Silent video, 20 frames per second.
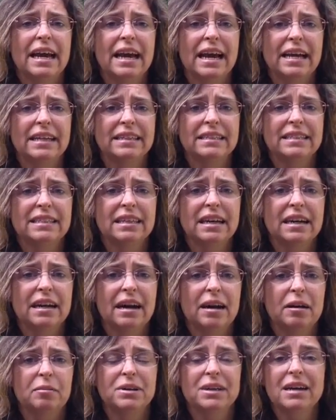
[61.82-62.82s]
And
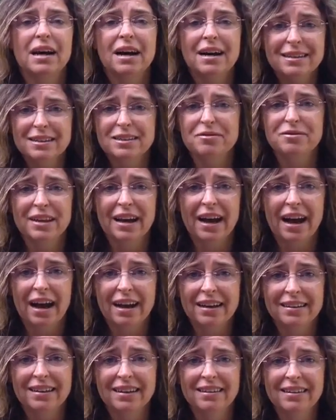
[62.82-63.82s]
because of
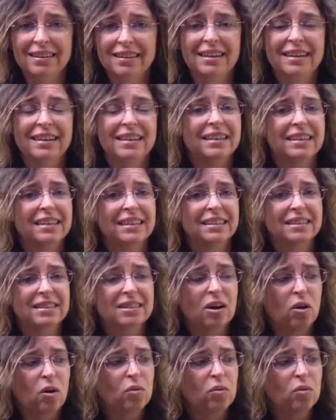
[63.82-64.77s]
that, it's